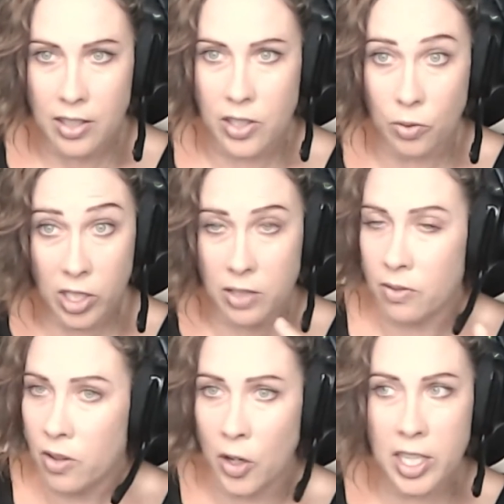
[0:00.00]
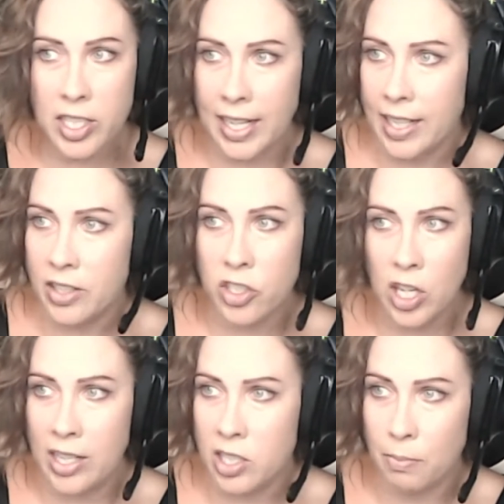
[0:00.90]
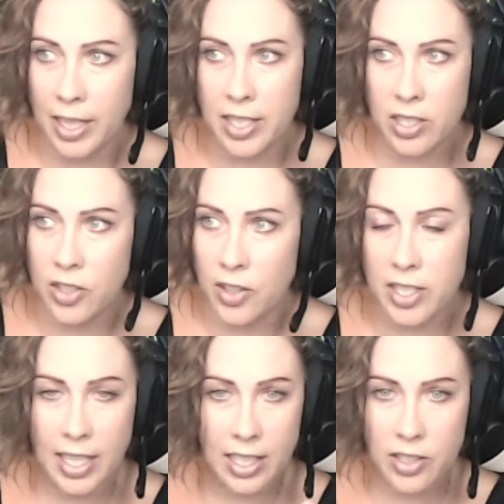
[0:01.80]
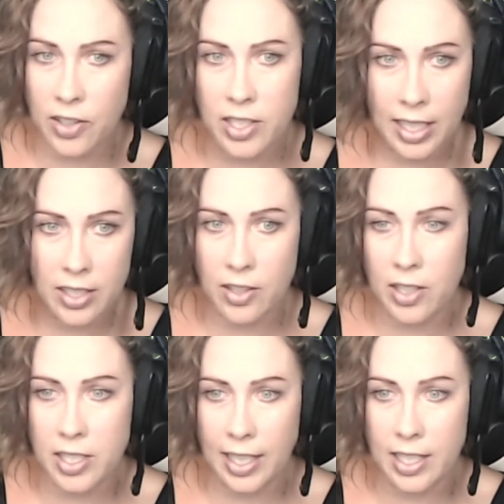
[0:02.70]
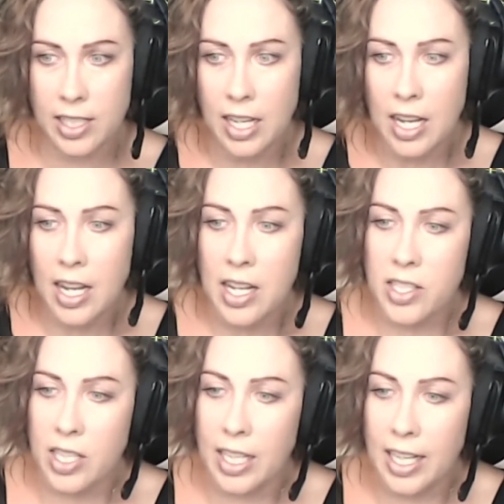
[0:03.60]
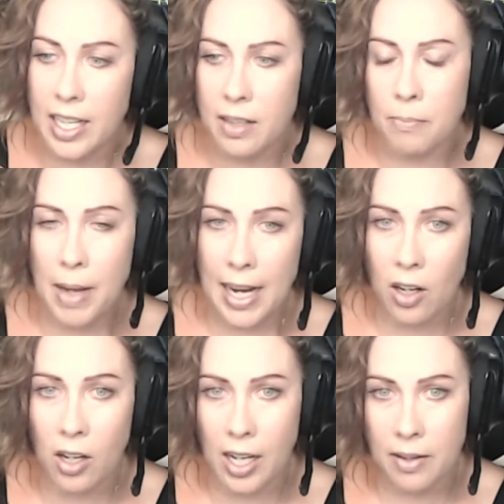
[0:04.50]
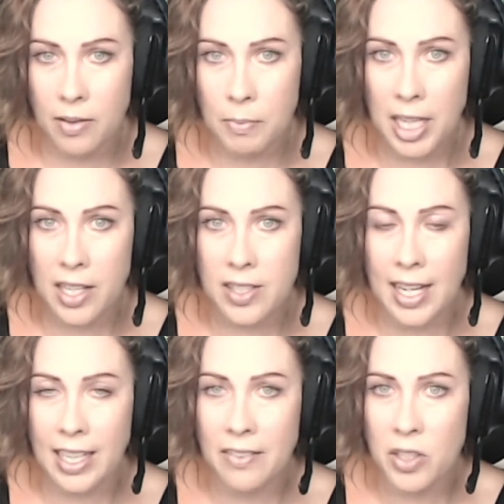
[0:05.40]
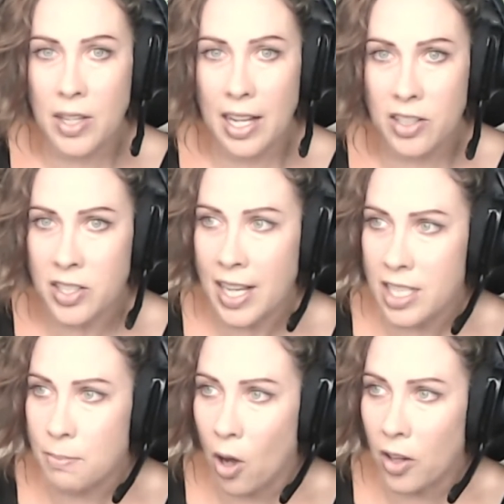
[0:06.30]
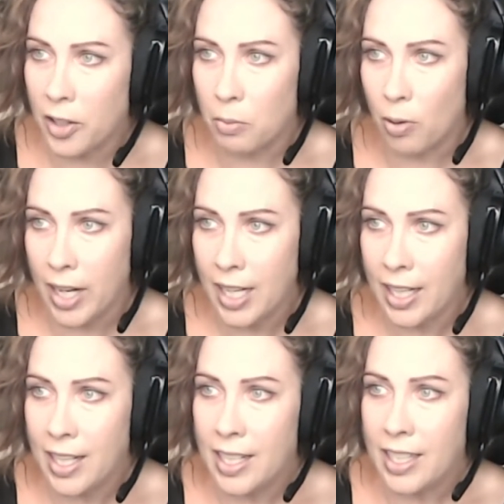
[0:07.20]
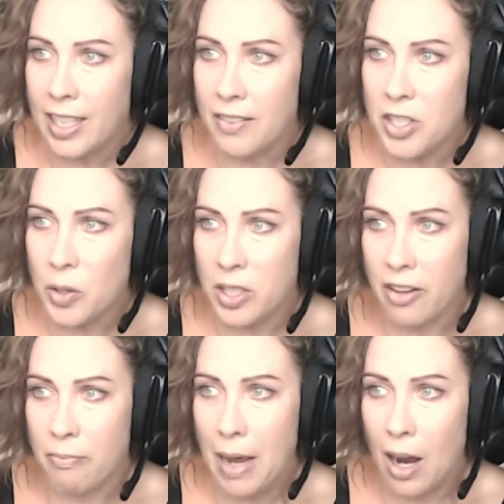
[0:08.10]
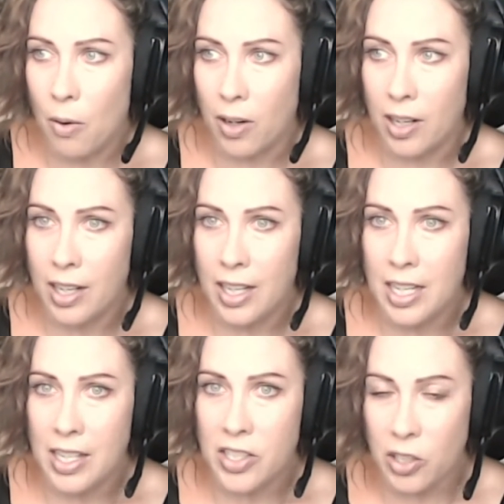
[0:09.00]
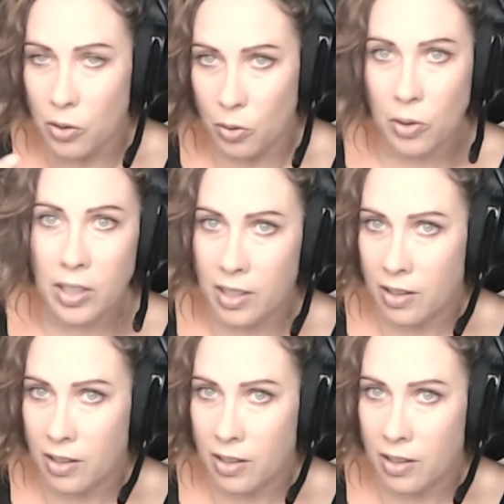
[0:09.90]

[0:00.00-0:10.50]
So just 30 seconds changing places, 30 seconds, 30 seconds, 30 seconds to get back on because that gives you that just that small little break gives you enough power to